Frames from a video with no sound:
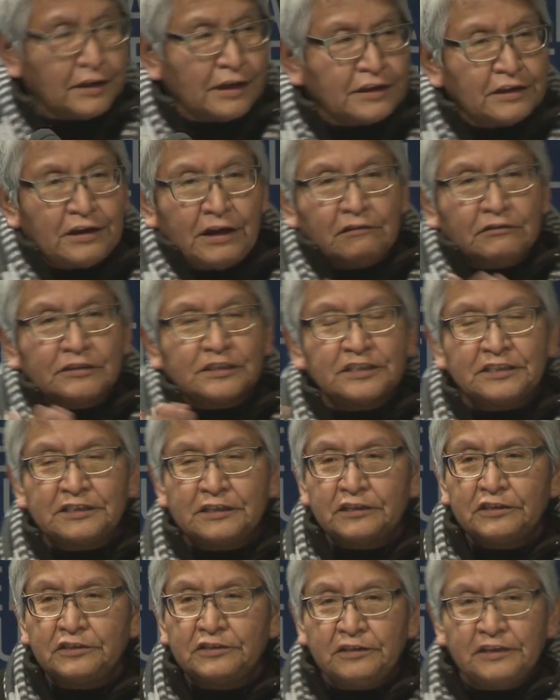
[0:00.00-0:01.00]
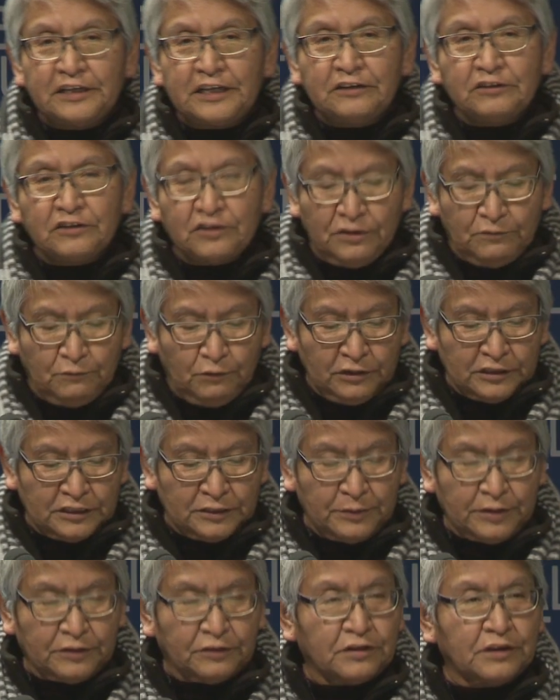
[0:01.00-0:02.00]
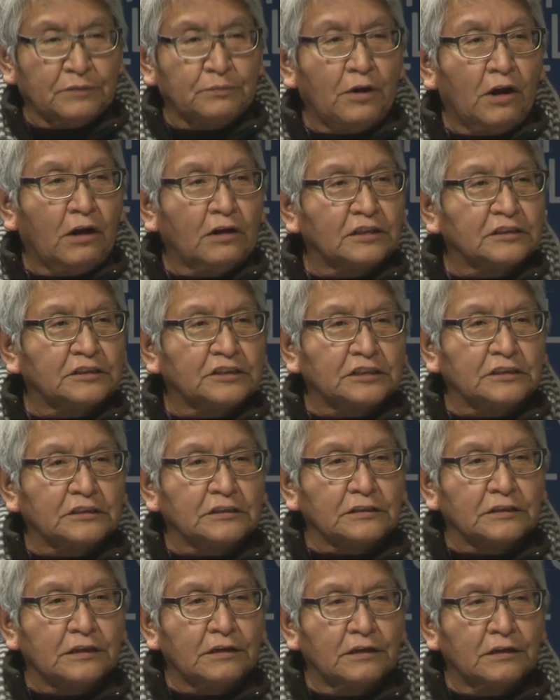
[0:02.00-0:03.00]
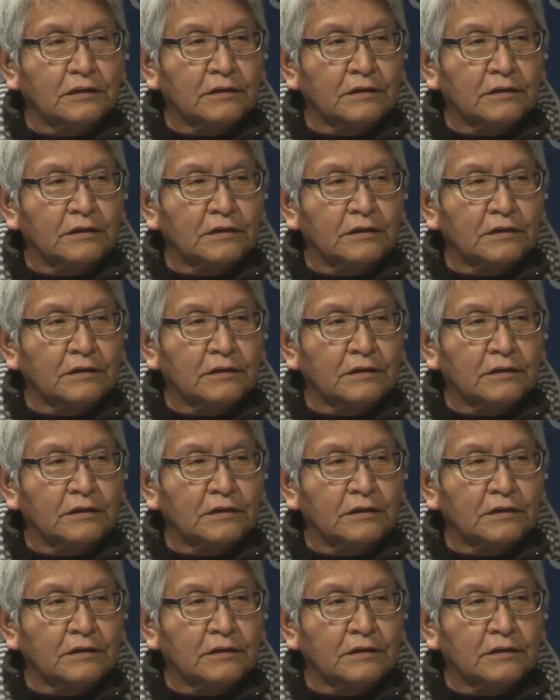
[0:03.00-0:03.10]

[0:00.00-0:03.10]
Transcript: Yeah, I was listening to the words about the apologies.